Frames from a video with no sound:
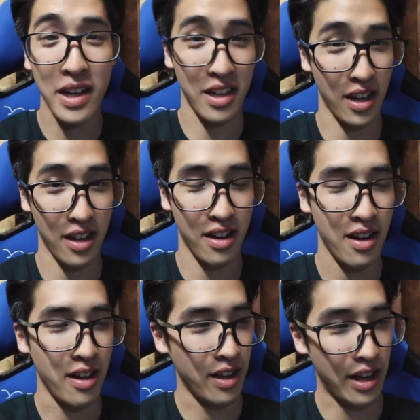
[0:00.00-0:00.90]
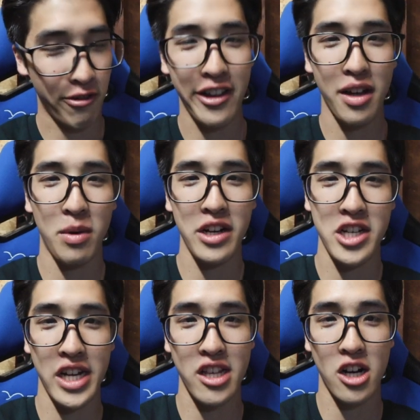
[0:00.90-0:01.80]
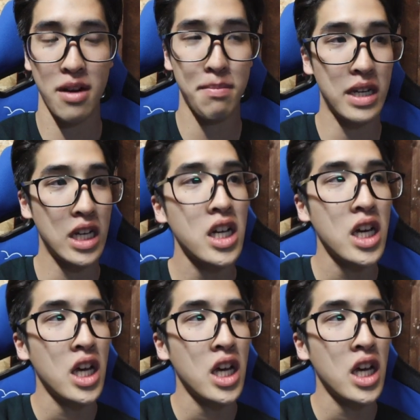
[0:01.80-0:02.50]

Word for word: again. Really appreciate their company.